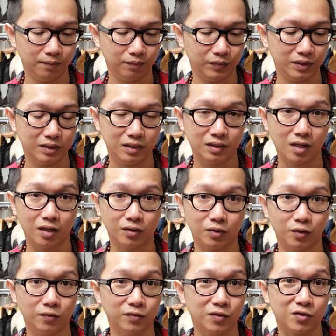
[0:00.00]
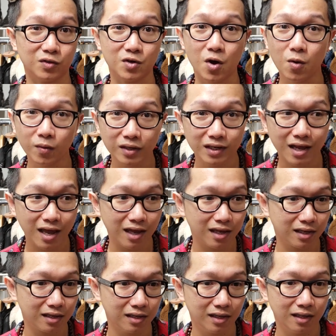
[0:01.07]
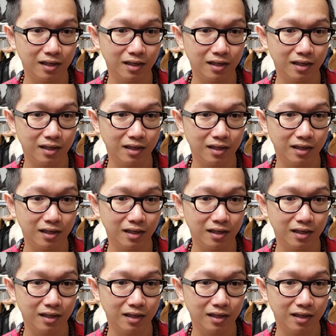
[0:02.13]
This is not good for snowing day.